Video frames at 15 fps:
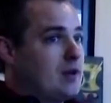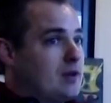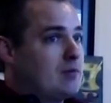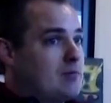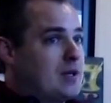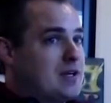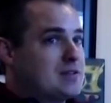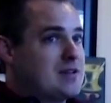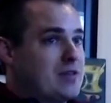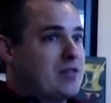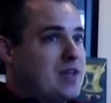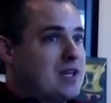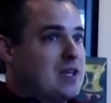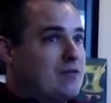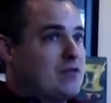Because I think
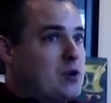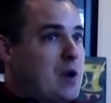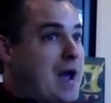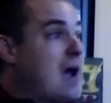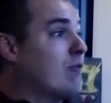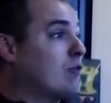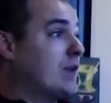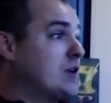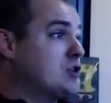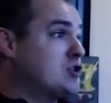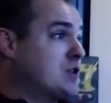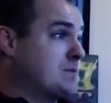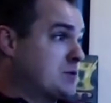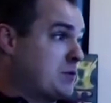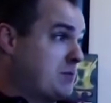if you have
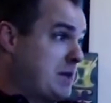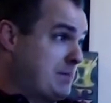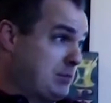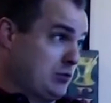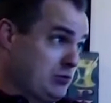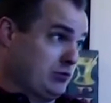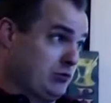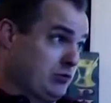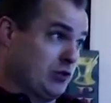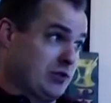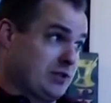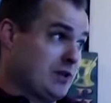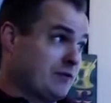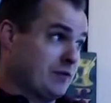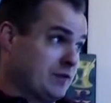relationships with people who look
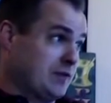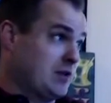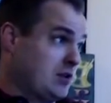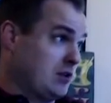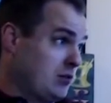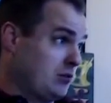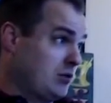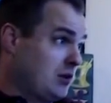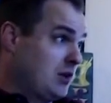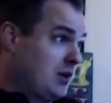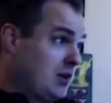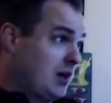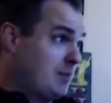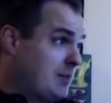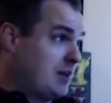different than you,
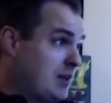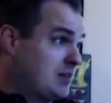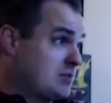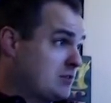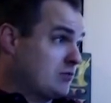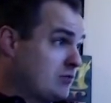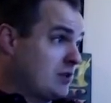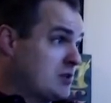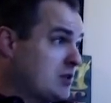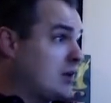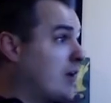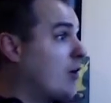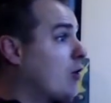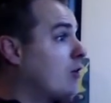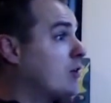it's a lot
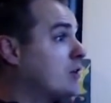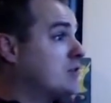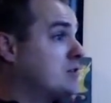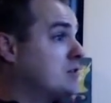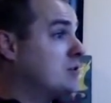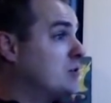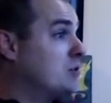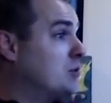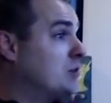harder to